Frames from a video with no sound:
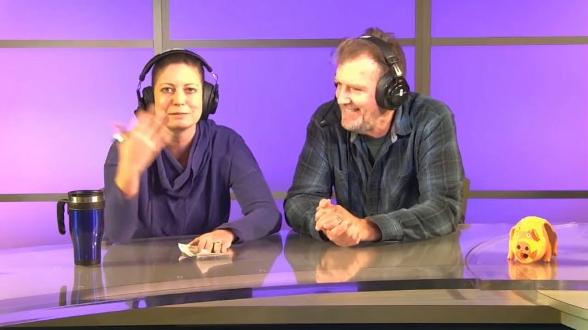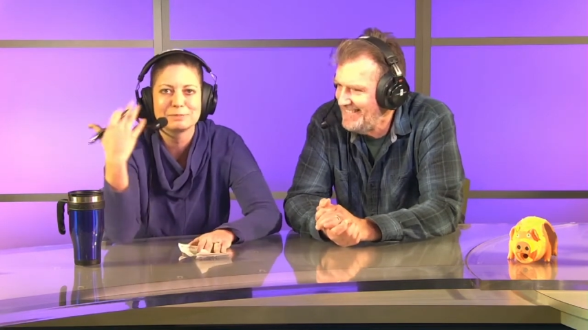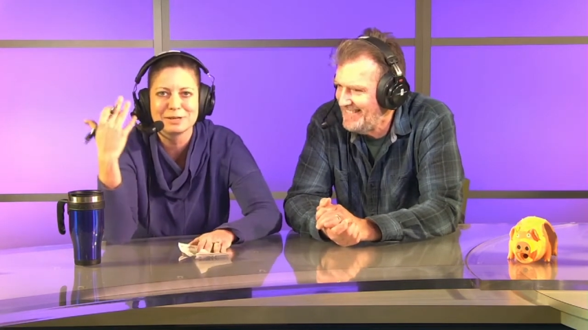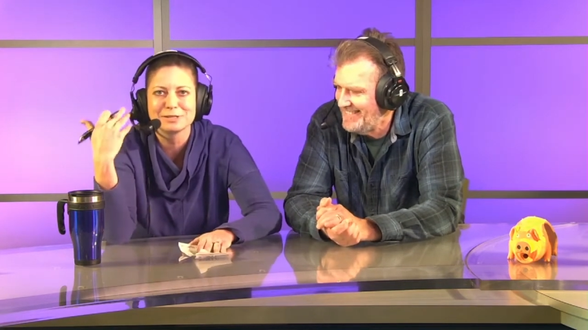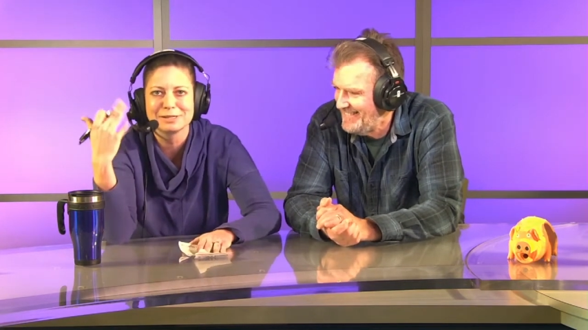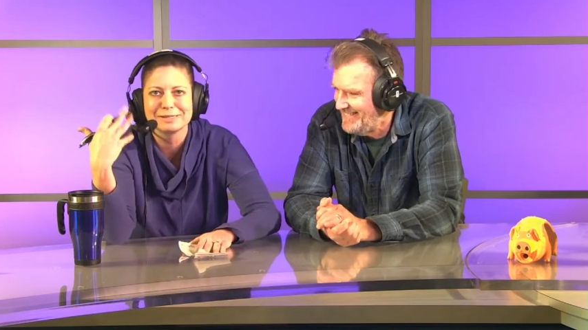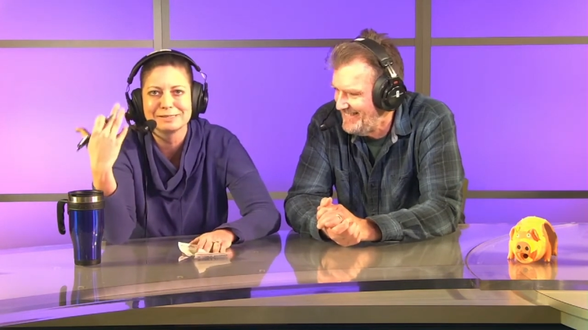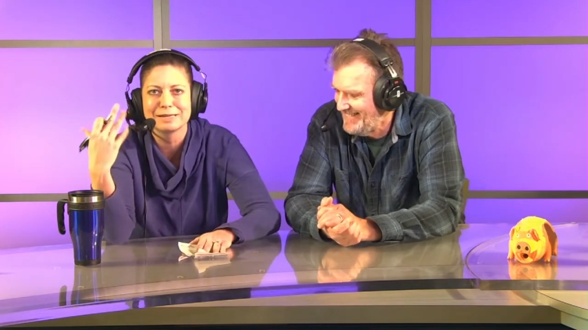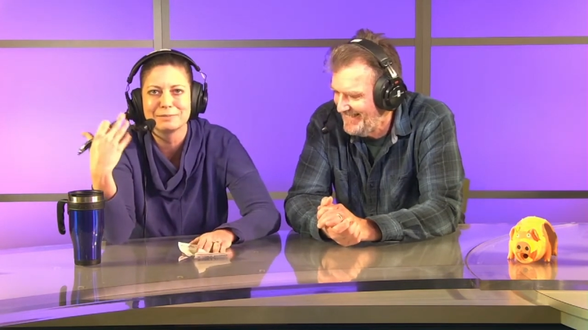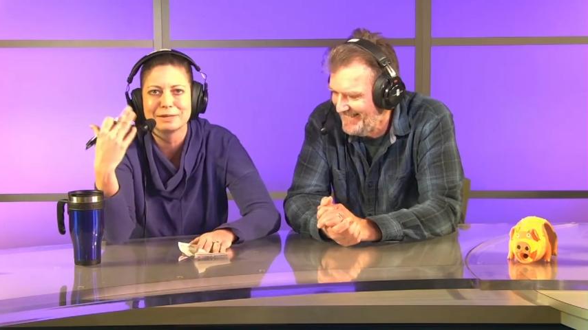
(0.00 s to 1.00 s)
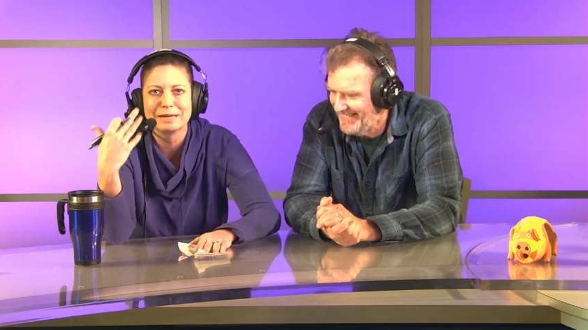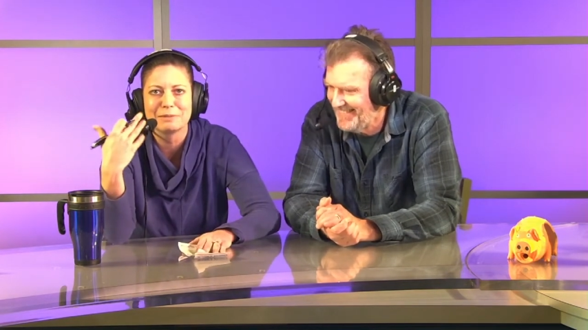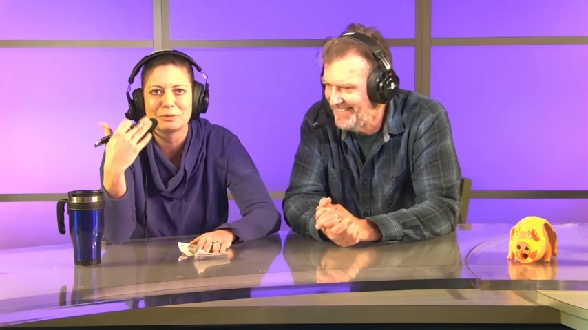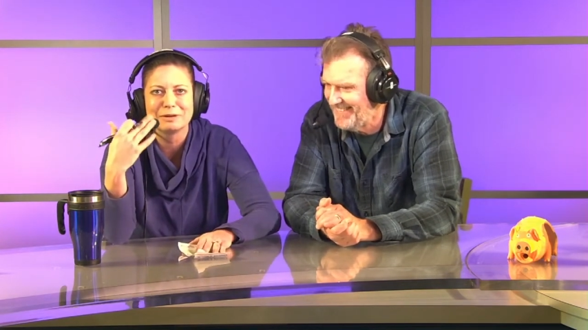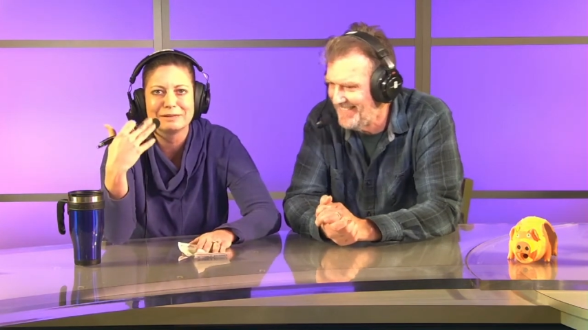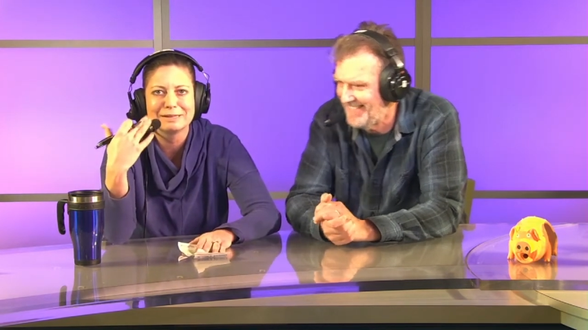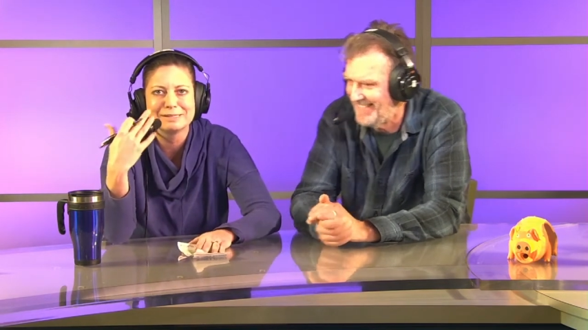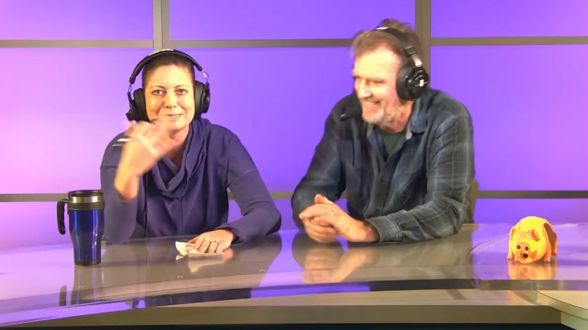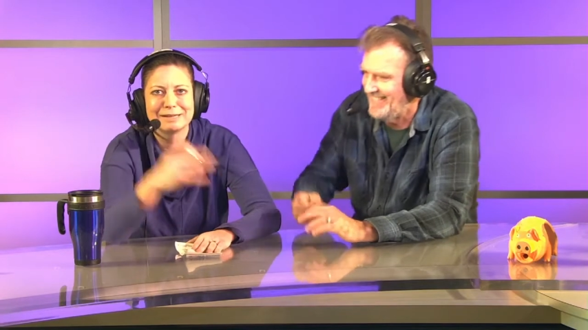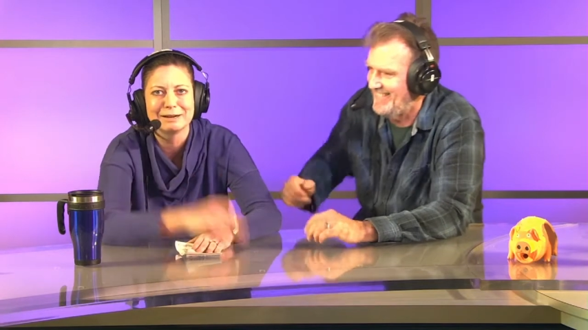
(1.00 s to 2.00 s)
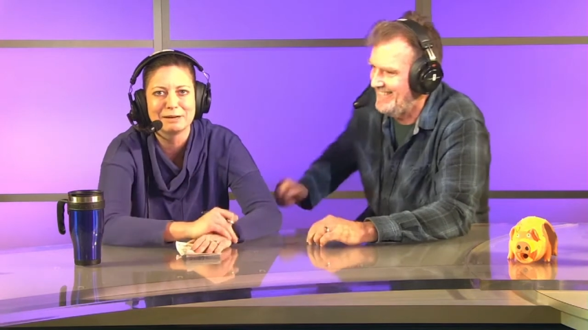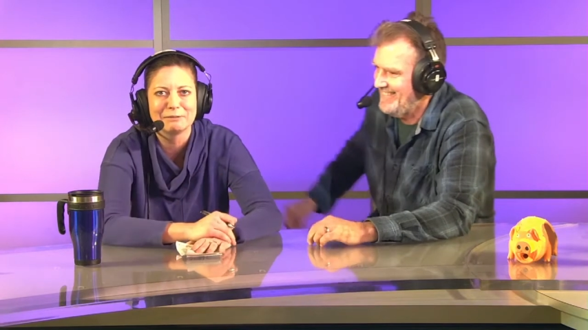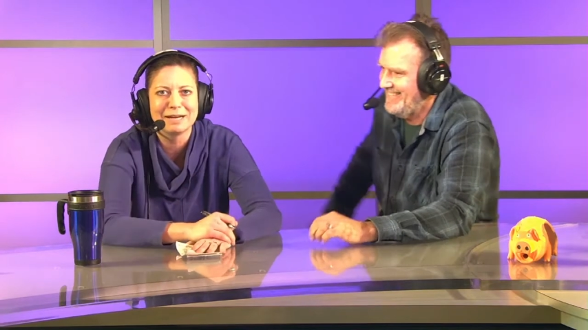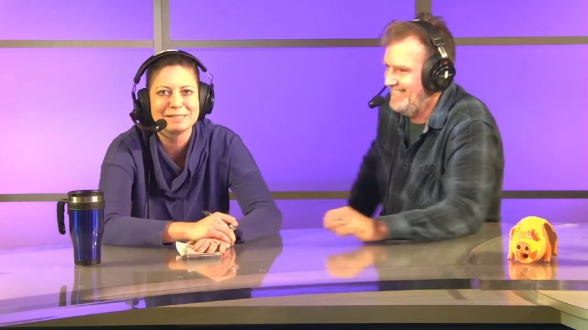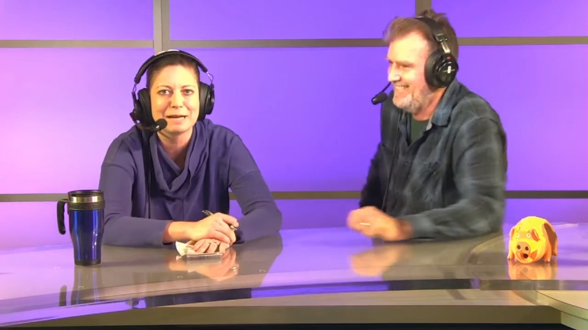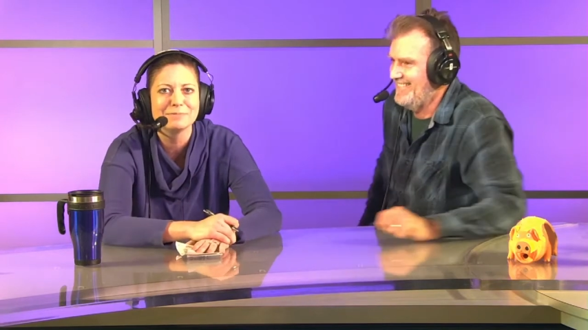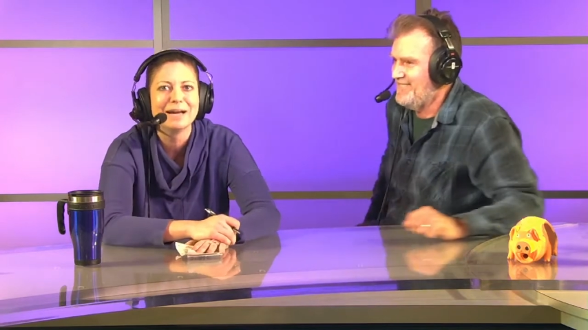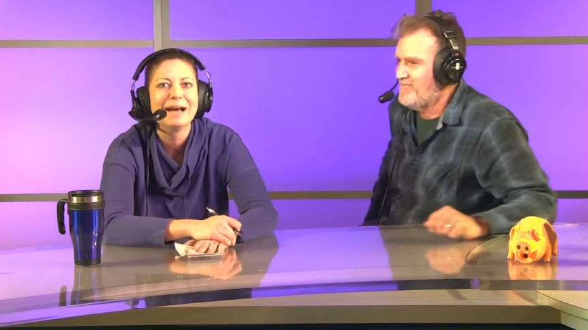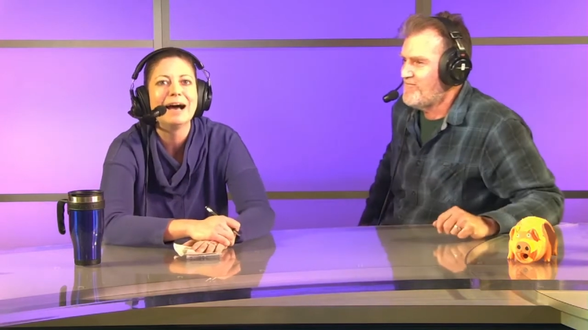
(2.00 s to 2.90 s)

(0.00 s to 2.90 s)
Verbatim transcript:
Speaker 1: especially since I'm a yapper, he likes to say, all right, quiet time.